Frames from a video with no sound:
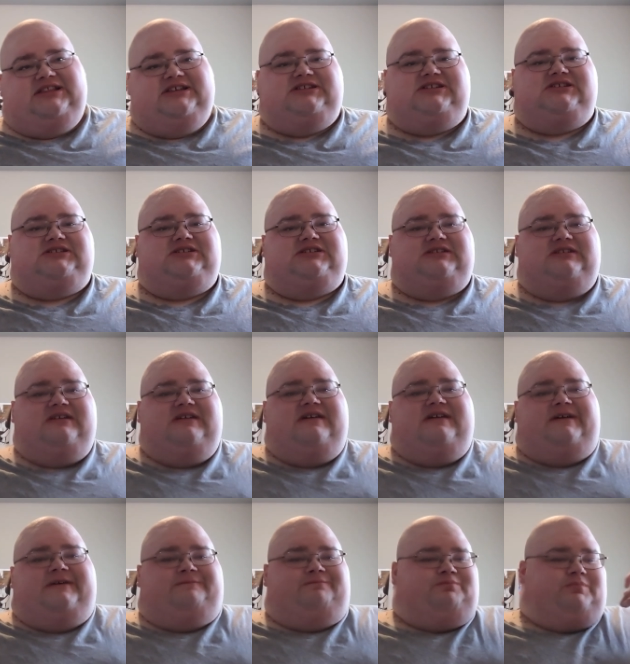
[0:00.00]
This isn't
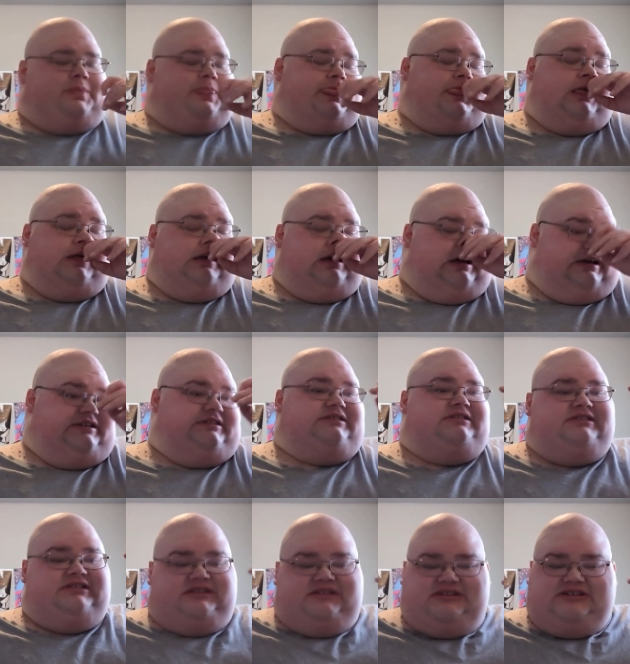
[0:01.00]
an
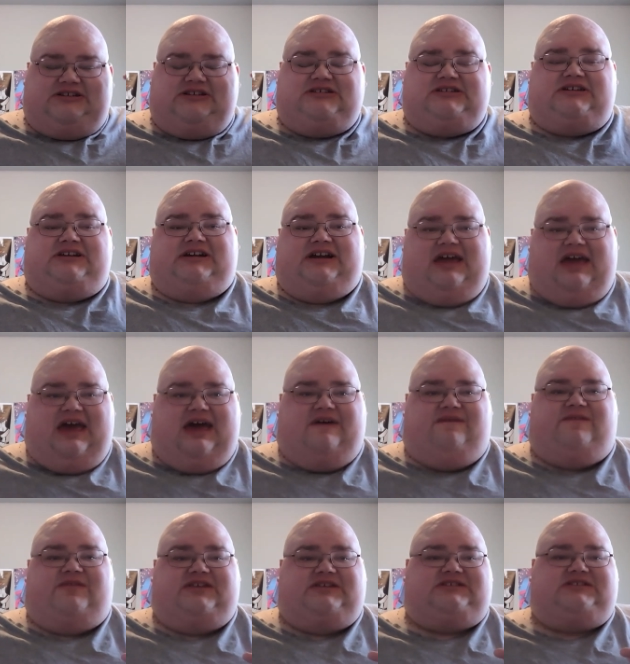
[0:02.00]

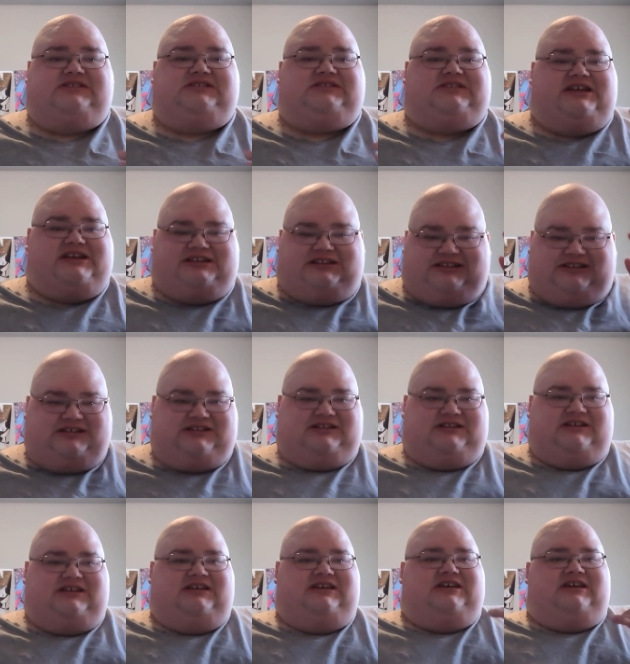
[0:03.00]
F. This is
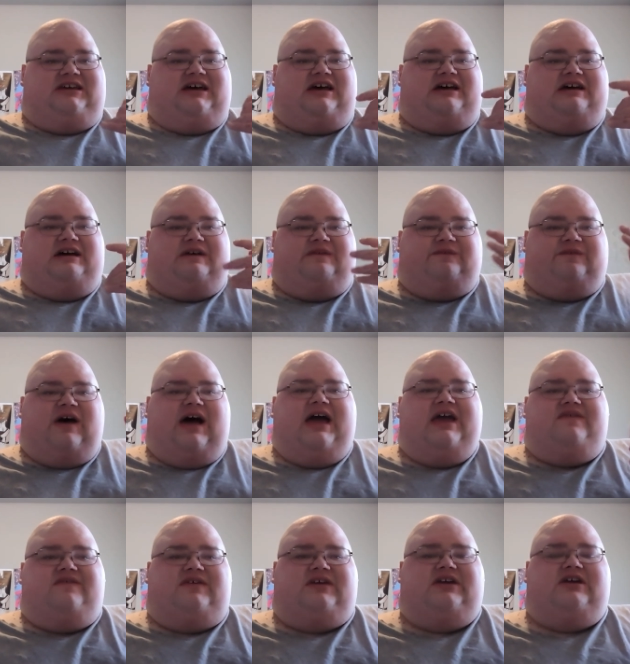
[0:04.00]
a
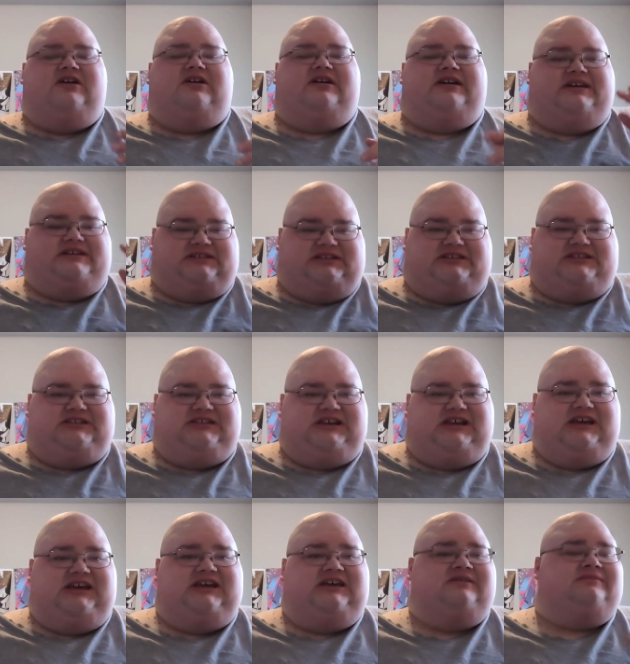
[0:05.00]
5 here is a
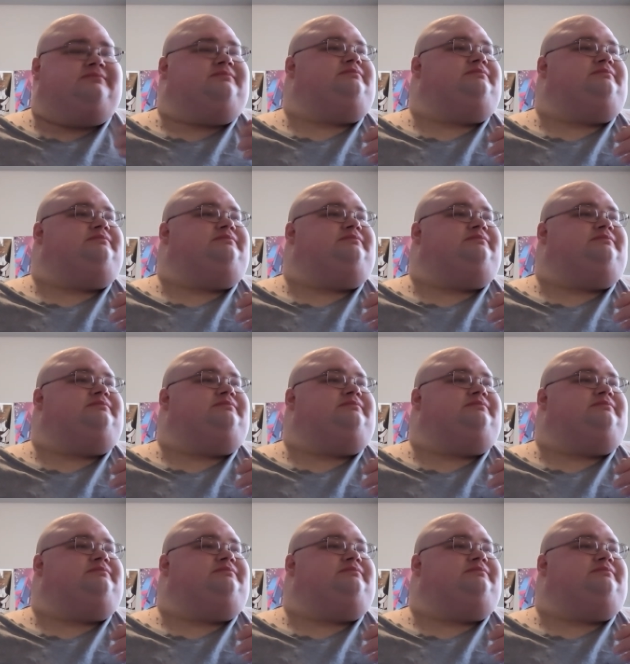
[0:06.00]
C.